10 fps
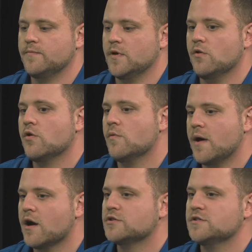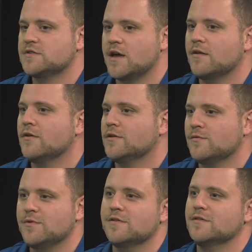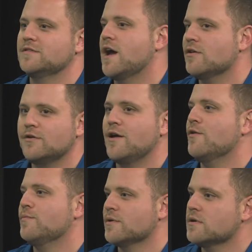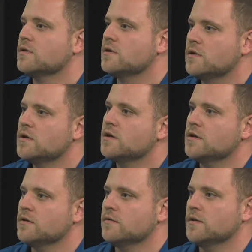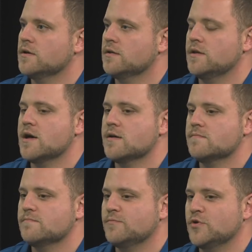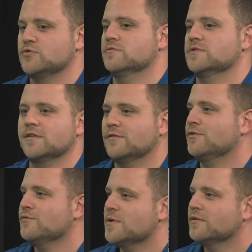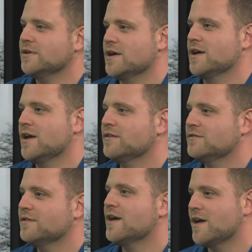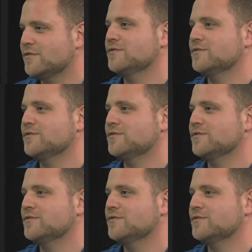the local parishes kind of like to be the silent helper, the true sense of humility, I guess, in that.